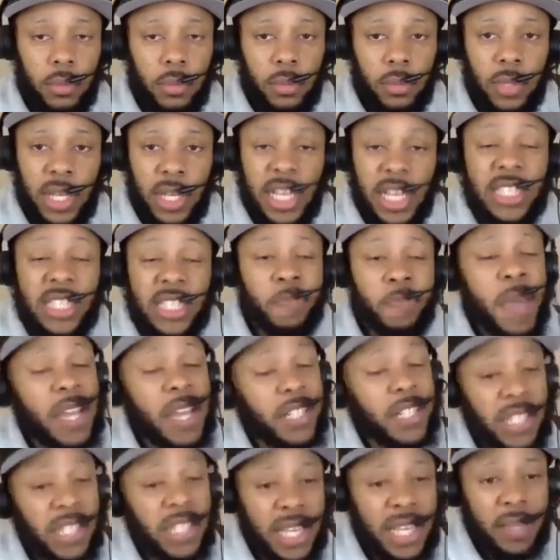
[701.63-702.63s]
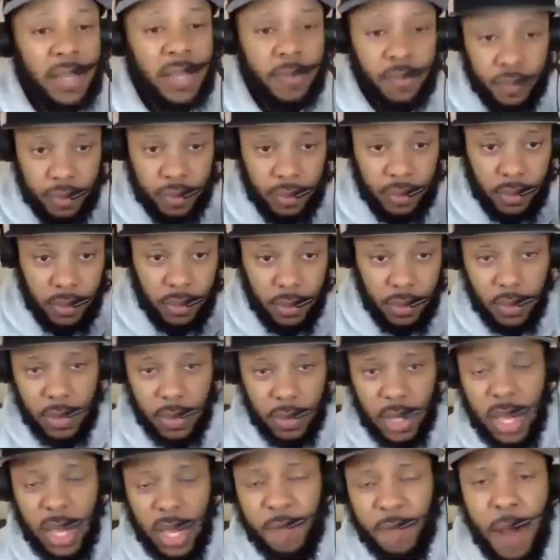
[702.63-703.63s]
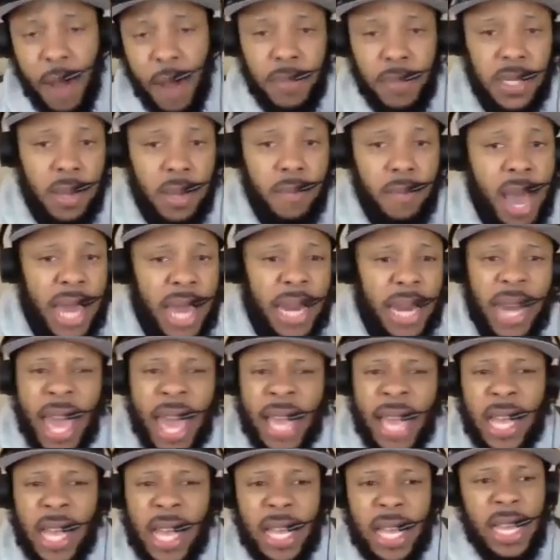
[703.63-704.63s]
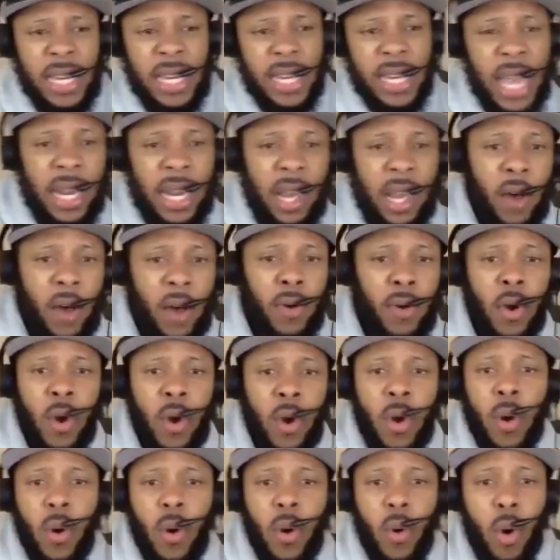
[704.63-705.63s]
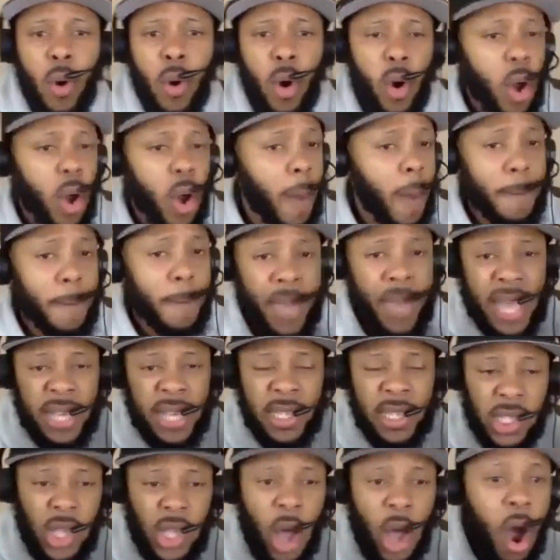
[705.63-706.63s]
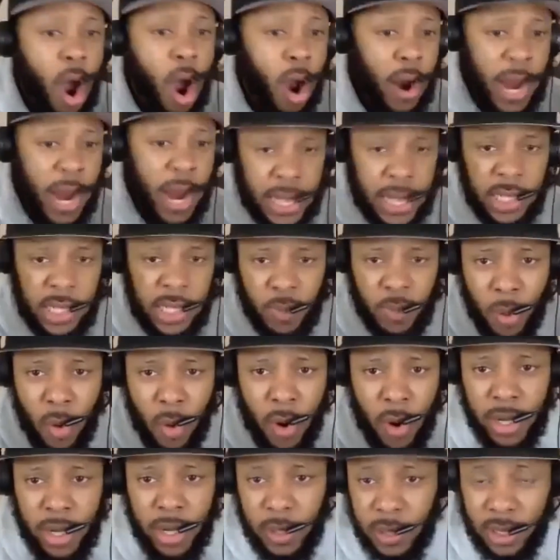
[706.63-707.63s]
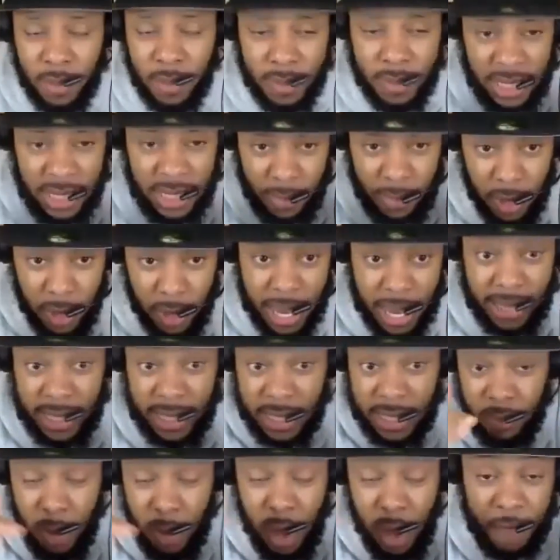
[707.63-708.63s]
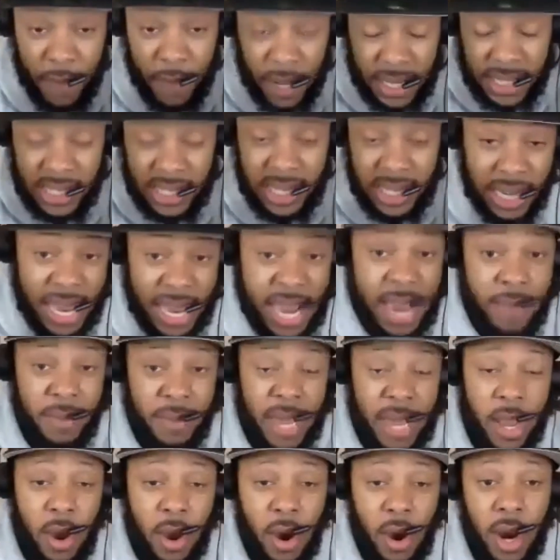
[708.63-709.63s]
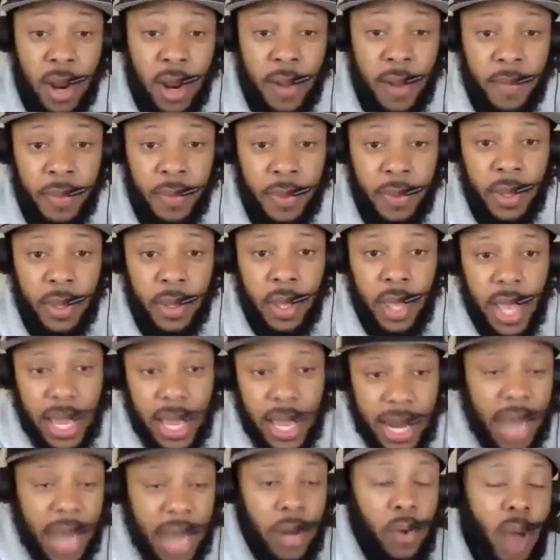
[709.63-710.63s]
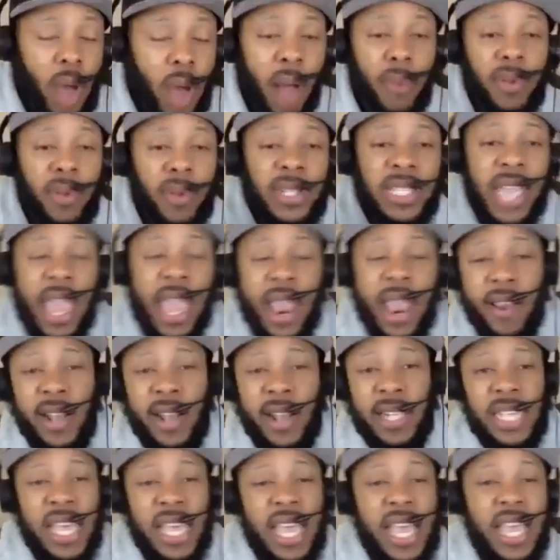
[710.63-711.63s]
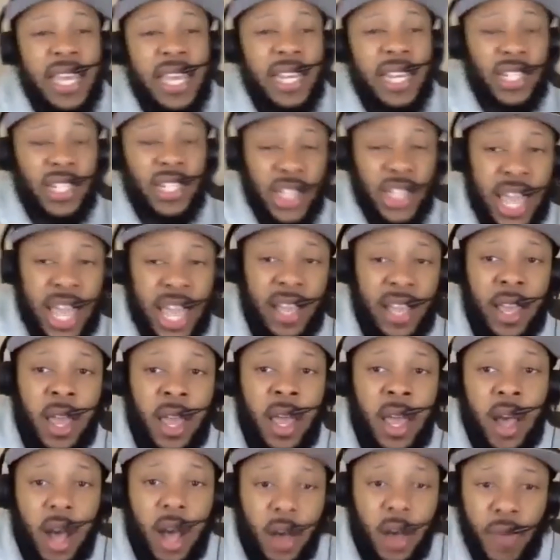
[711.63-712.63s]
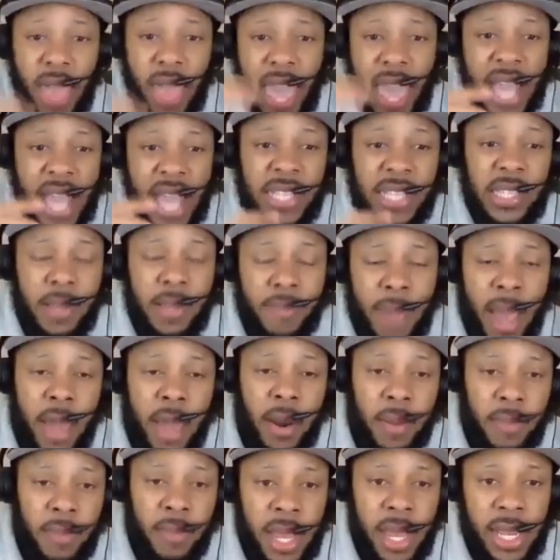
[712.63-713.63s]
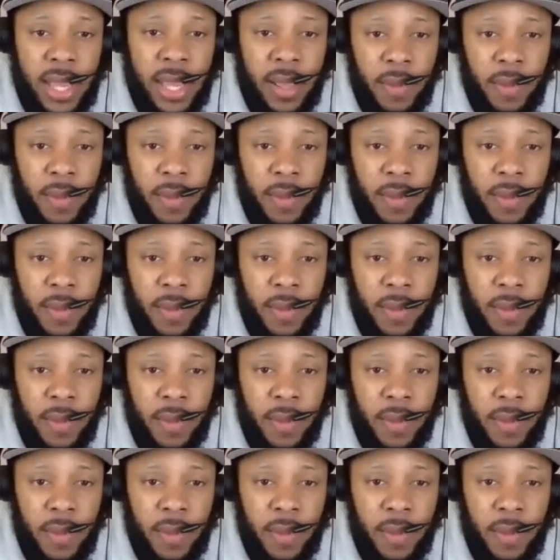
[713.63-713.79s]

Especially if I'm somebody like a Canelo or a big star in the sport, some of these like these motherfuckers claim they are, and I knew I was guaranteed a check of X amount of money.